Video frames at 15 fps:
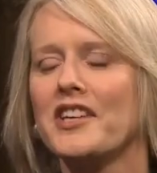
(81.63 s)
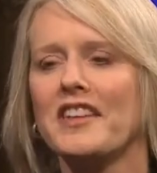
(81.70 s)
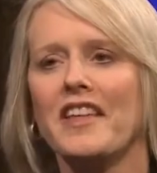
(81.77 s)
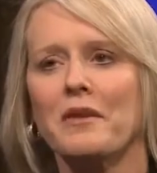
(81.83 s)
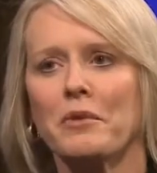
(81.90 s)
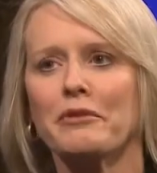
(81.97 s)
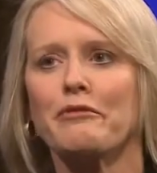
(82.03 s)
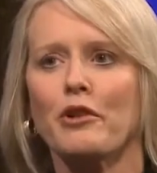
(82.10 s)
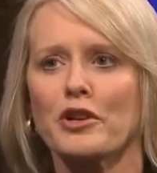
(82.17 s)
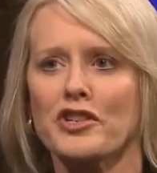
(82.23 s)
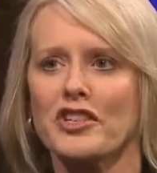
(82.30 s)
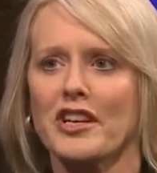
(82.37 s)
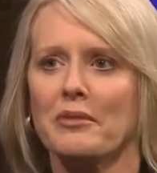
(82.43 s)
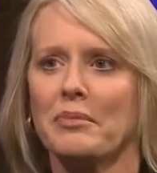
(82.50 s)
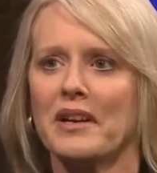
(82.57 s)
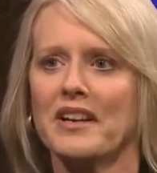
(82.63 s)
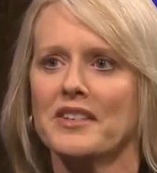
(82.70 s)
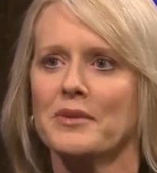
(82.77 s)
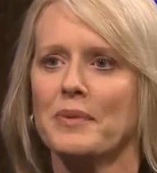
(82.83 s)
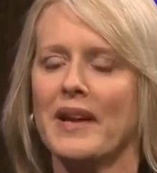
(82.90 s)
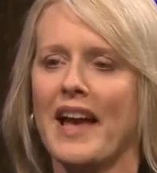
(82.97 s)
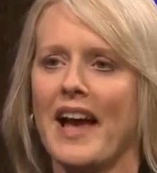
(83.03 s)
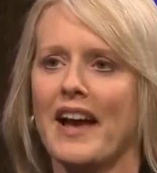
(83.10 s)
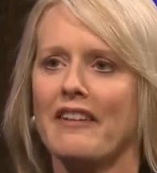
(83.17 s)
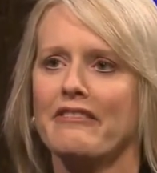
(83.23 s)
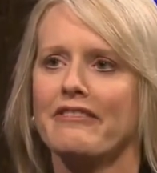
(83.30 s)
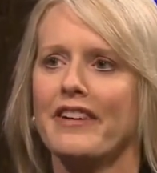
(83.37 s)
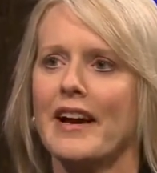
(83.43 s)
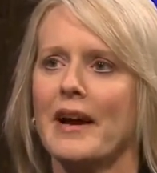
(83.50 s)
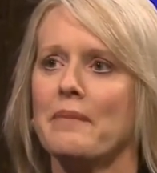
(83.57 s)
I think we're fortunate because we
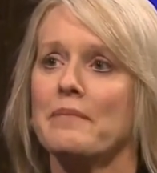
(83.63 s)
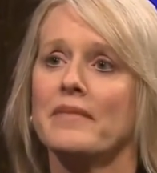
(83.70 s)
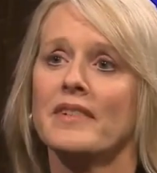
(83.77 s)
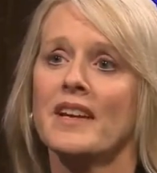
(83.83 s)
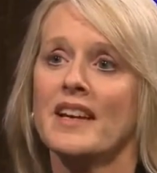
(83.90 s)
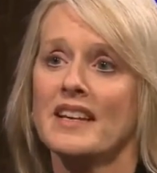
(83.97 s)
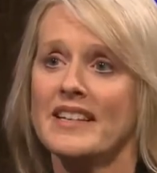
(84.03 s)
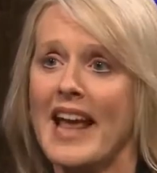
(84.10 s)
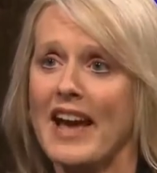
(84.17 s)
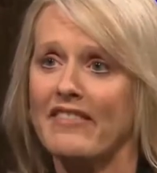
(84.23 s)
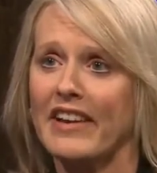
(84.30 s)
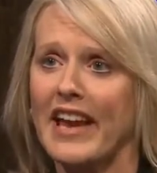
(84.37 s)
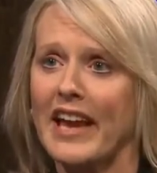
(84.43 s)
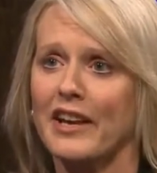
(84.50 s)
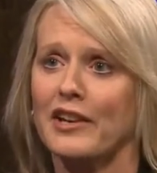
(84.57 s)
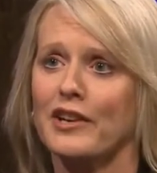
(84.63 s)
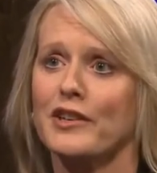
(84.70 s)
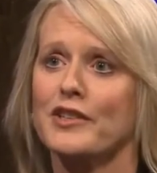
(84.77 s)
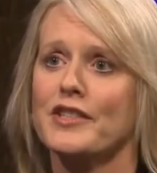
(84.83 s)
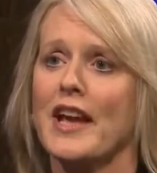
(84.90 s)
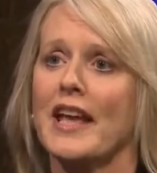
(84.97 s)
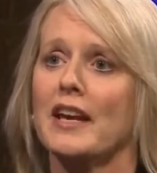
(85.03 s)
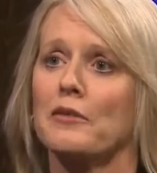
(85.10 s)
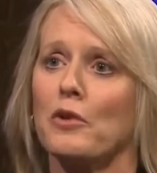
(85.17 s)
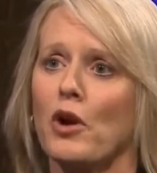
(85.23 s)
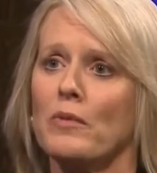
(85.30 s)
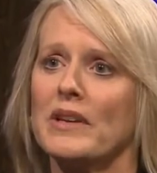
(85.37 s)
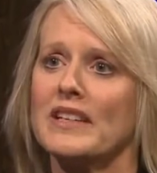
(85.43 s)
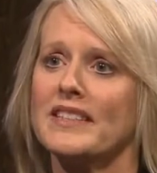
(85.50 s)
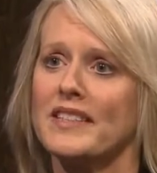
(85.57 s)
have um, navigators and
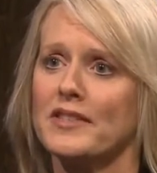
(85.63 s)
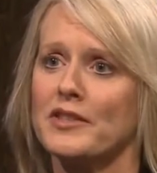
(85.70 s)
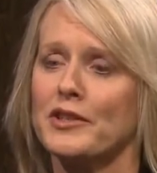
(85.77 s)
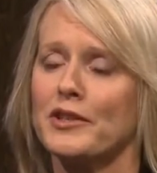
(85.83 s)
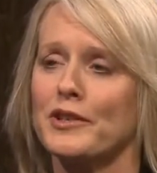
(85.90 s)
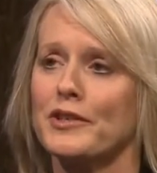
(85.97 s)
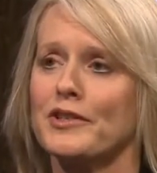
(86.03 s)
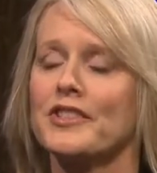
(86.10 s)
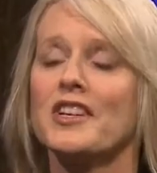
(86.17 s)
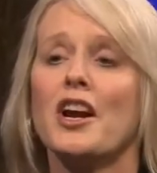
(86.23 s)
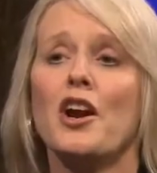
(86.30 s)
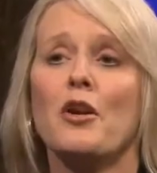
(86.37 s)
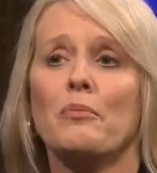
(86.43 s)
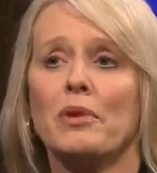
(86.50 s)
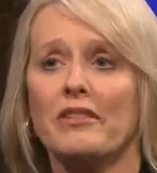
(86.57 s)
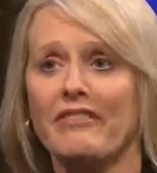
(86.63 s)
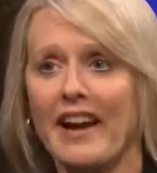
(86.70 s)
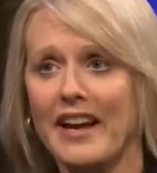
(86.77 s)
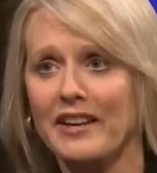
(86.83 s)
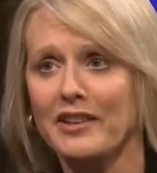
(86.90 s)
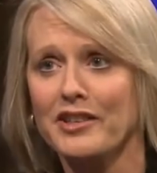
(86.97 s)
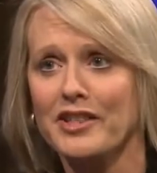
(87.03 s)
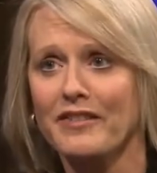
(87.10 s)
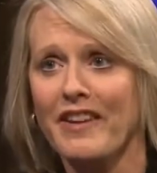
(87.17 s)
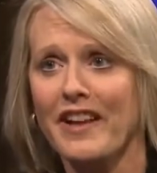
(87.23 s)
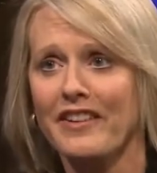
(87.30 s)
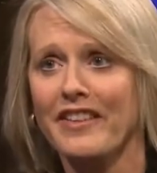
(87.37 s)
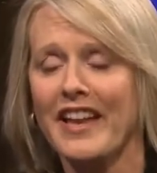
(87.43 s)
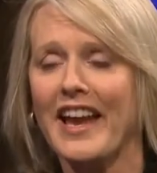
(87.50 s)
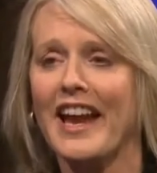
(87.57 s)
enrollment assisters providers of
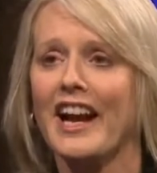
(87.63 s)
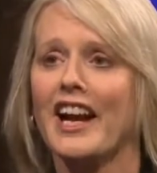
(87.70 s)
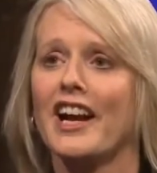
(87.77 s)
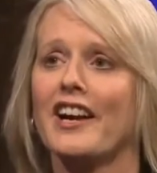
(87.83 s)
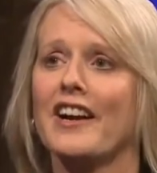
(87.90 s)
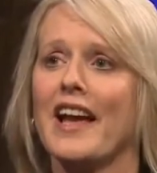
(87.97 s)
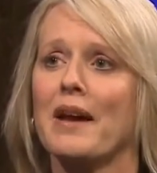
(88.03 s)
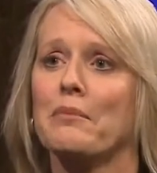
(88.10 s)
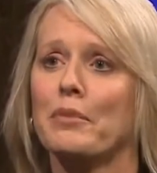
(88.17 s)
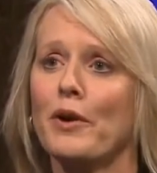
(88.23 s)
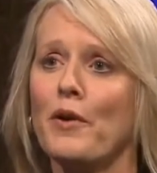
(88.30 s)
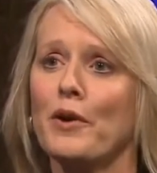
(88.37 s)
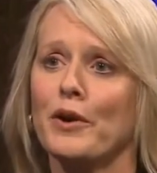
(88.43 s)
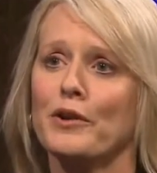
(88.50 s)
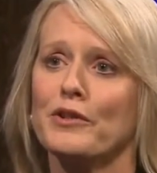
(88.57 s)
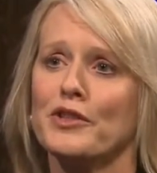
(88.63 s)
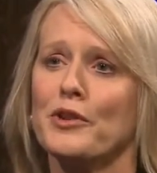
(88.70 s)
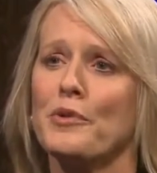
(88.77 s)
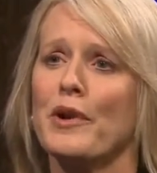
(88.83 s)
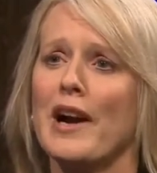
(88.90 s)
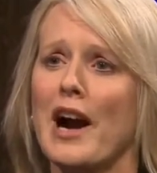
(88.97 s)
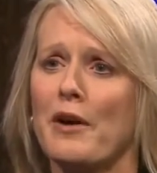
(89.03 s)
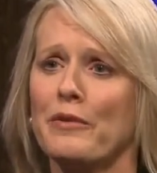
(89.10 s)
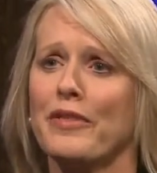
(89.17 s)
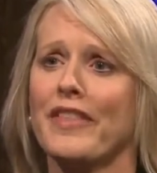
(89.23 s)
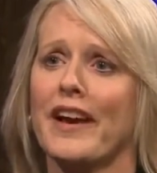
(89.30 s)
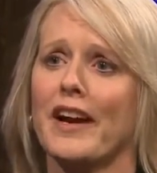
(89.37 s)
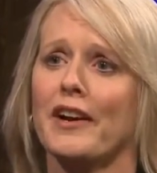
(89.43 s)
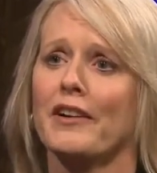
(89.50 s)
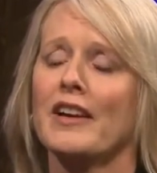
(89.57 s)
health care and brokers who are out
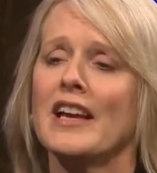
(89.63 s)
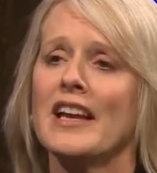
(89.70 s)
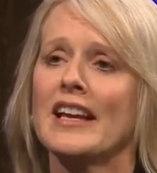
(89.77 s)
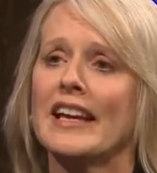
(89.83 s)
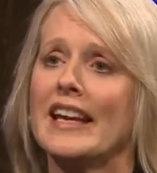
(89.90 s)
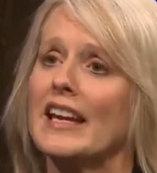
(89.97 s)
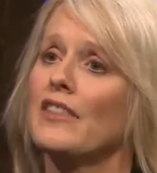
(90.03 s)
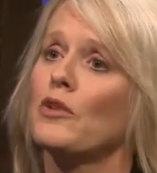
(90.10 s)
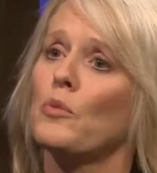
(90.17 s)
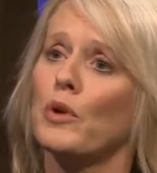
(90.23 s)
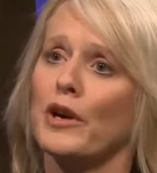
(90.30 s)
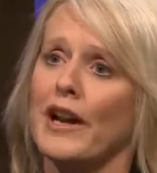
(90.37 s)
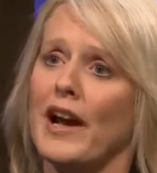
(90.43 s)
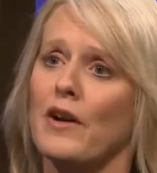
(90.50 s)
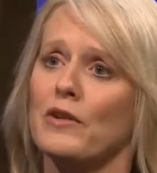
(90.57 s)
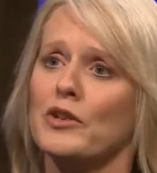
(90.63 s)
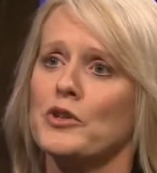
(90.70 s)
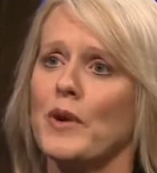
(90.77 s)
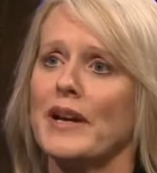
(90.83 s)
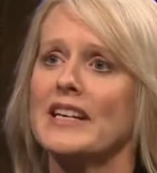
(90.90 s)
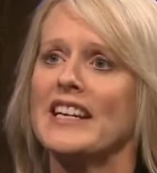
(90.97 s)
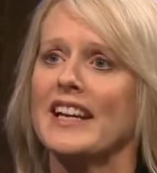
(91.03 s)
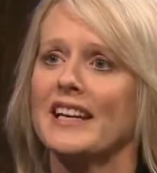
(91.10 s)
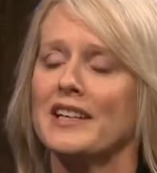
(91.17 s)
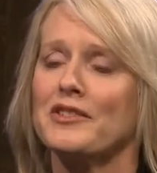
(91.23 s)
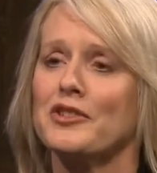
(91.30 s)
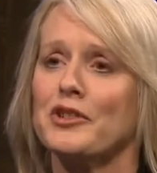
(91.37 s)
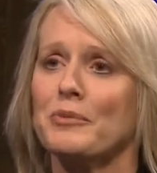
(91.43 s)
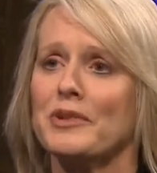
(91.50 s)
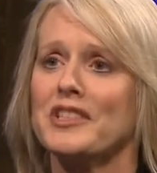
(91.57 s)
there getting the word out, trying to get
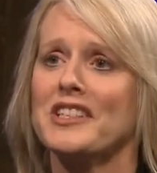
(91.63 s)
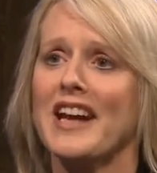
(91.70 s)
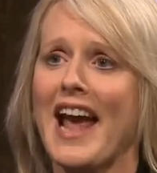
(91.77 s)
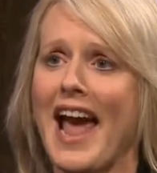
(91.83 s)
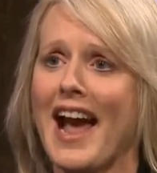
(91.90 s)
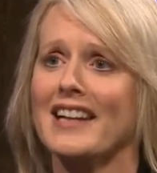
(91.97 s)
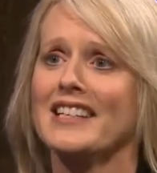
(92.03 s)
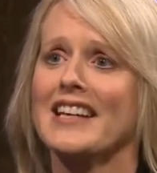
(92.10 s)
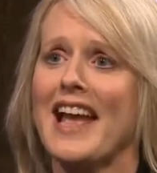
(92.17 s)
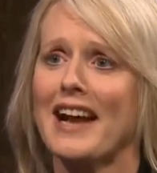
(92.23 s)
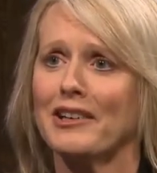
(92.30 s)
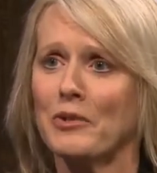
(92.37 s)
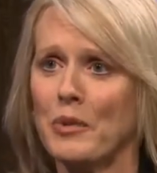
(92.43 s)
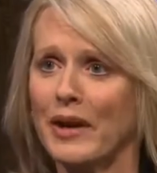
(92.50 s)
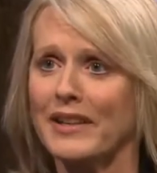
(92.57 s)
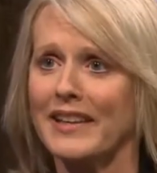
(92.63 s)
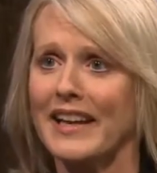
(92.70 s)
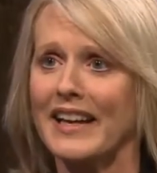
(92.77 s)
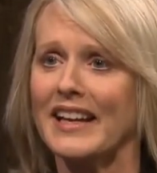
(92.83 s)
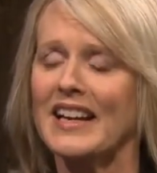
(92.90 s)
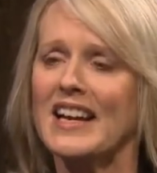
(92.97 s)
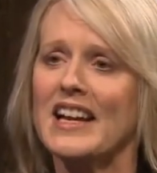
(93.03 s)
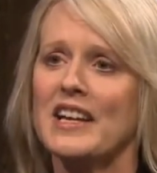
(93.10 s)
consumers to act and act quickly.